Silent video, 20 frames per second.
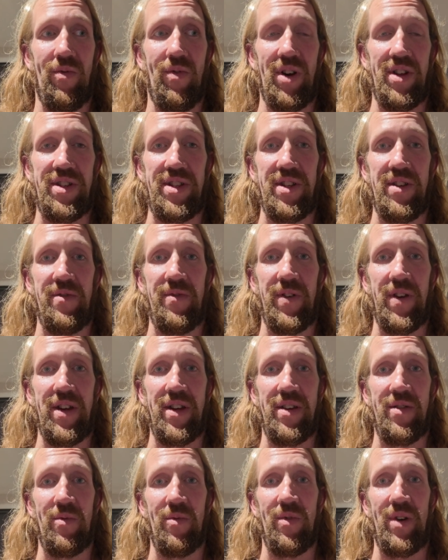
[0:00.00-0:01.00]
once you've
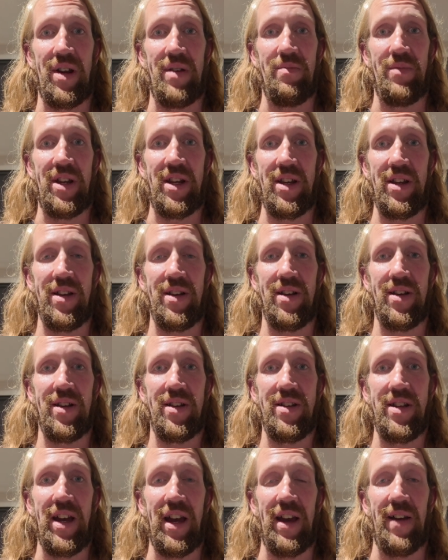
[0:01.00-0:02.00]
hit 1 minute,
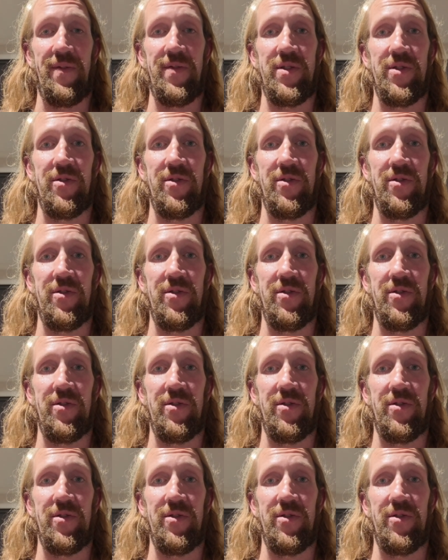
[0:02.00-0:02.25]
you have